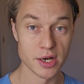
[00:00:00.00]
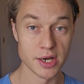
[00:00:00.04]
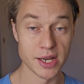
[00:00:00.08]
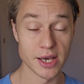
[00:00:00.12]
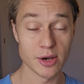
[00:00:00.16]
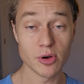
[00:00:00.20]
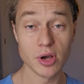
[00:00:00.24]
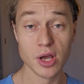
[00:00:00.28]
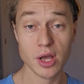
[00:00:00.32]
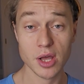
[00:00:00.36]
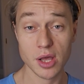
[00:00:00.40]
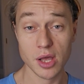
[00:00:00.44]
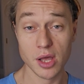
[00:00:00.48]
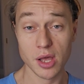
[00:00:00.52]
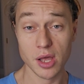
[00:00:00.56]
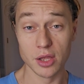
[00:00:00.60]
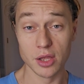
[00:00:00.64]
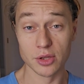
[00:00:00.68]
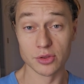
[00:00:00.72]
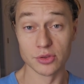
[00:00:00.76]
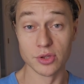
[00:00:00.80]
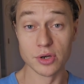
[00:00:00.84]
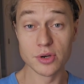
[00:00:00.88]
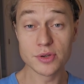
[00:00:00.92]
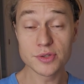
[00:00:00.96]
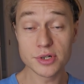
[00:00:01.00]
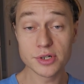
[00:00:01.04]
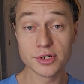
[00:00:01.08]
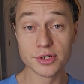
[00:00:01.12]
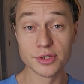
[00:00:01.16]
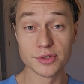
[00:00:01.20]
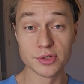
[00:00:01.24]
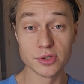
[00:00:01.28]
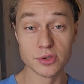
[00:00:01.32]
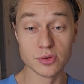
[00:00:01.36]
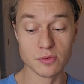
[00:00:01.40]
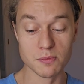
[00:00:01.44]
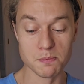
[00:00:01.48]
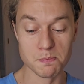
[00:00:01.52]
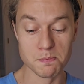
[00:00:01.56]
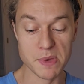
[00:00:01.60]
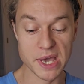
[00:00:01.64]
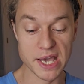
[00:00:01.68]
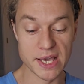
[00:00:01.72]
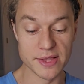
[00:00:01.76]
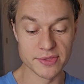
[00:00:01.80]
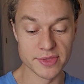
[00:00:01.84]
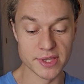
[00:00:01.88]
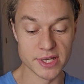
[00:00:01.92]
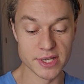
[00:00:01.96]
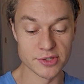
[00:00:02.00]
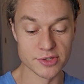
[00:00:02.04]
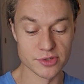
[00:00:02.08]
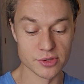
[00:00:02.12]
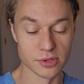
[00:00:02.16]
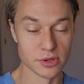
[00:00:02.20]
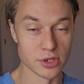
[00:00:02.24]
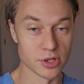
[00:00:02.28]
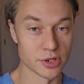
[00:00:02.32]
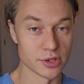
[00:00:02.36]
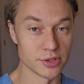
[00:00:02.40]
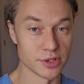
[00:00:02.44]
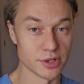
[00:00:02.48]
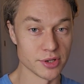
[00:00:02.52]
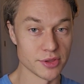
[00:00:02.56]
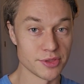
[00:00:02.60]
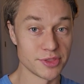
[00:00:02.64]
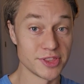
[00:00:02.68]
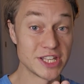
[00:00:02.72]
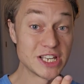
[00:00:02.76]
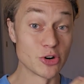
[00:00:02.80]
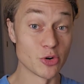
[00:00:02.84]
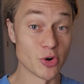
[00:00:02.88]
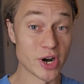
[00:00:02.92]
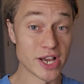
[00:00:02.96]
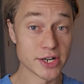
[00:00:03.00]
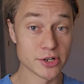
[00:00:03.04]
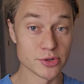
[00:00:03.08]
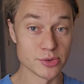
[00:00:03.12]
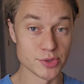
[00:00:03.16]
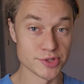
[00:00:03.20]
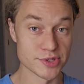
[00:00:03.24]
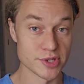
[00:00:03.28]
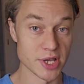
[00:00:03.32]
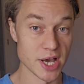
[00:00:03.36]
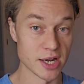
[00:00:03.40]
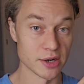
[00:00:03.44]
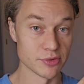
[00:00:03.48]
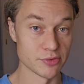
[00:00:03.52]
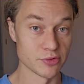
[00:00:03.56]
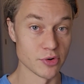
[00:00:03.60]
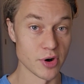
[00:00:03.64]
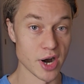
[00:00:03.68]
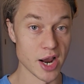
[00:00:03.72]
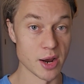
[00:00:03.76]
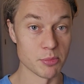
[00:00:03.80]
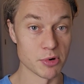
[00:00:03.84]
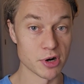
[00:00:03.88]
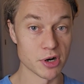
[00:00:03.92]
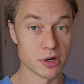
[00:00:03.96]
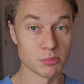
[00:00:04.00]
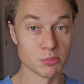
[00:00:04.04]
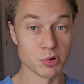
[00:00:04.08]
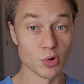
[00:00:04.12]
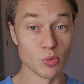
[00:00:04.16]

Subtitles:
Now, those are the 2 main things to learn the theoretical side of grammar.